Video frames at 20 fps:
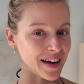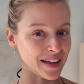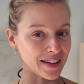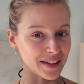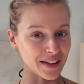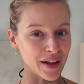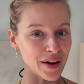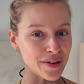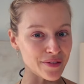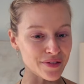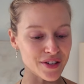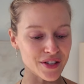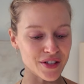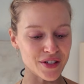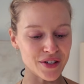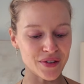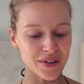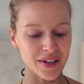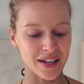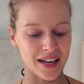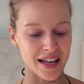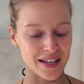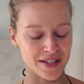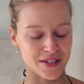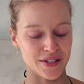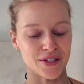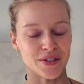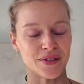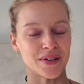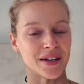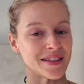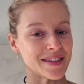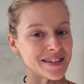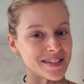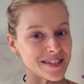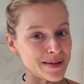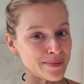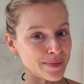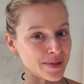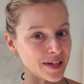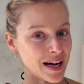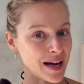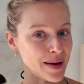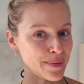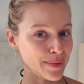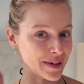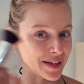I love to do and hate to do at the same time.